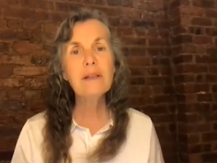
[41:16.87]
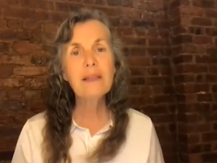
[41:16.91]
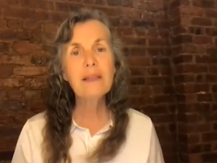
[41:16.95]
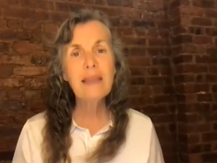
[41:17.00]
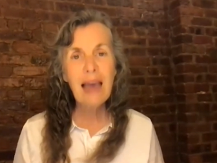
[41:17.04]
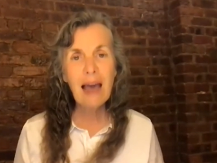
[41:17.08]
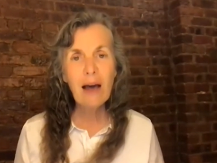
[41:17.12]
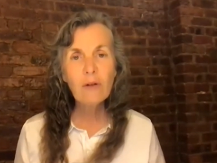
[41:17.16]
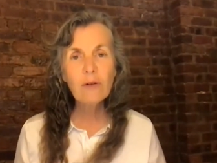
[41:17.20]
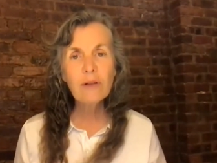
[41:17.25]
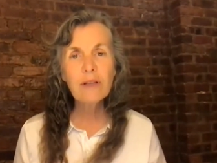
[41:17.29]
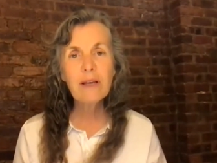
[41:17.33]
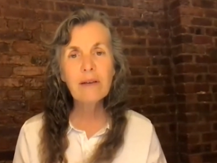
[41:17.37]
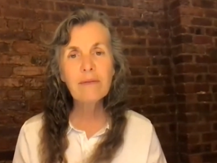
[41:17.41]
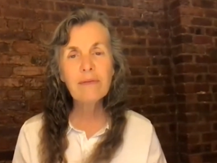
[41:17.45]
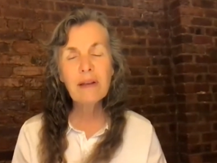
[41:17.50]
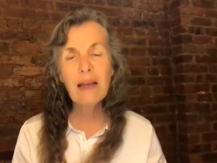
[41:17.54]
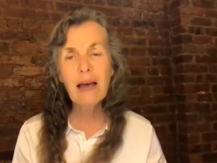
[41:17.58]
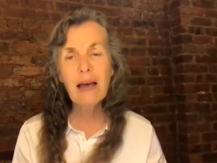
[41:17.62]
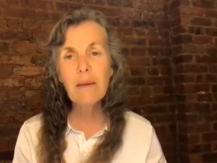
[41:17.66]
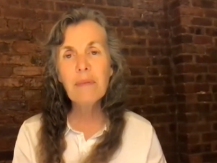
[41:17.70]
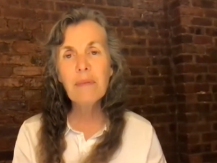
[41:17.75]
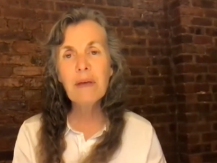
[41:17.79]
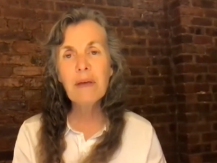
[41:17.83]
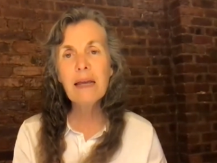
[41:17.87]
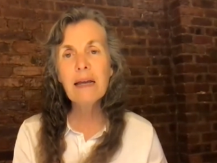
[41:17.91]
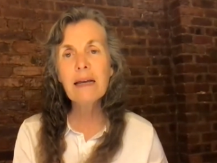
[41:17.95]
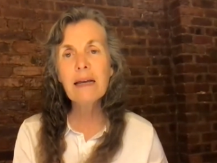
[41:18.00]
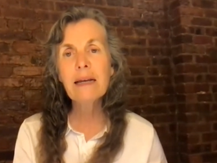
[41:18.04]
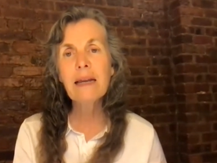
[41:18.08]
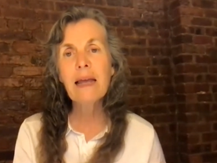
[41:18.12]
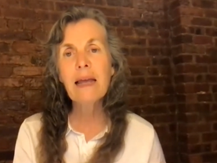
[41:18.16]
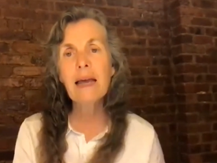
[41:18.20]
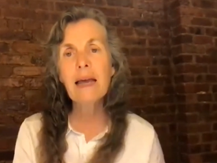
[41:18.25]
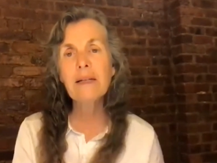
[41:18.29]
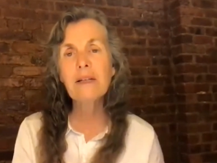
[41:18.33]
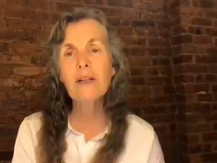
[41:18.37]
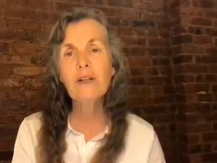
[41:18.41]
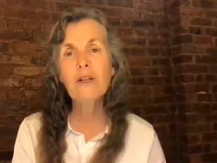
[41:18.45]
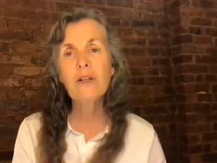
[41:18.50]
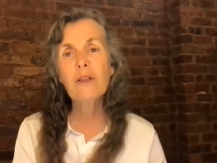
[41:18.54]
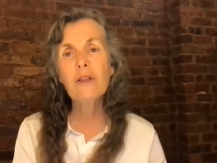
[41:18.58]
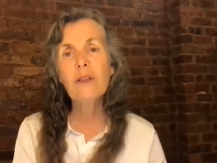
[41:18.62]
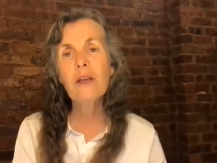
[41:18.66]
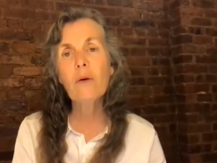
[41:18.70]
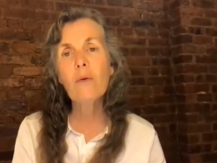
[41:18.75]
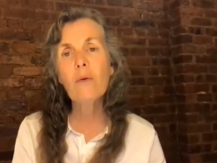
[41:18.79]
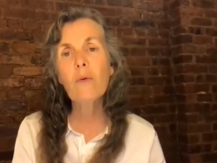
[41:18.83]
doubts of not being connected
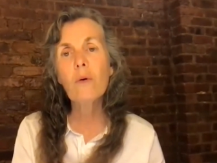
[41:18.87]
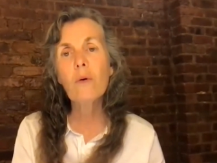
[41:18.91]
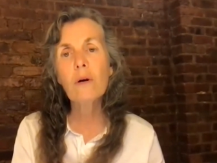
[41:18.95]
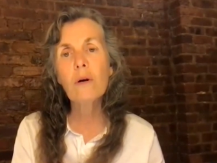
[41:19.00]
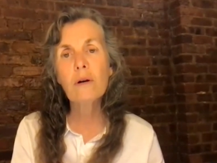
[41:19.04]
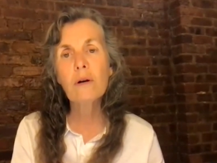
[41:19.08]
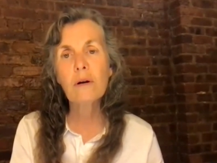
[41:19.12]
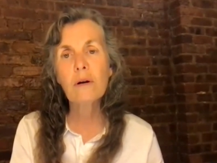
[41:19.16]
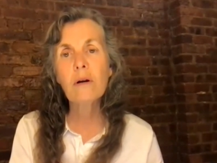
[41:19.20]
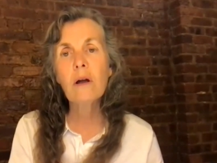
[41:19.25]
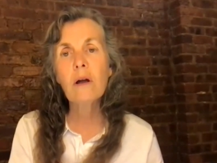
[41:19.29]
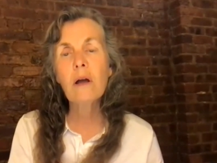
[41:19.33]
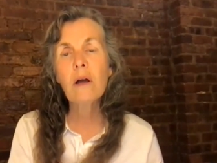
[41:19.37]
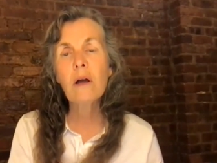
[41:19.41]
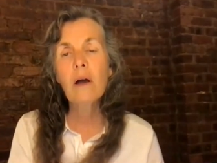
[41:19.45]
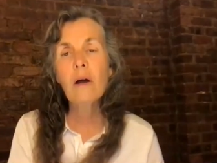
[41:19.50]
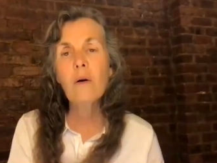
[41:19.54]
to the order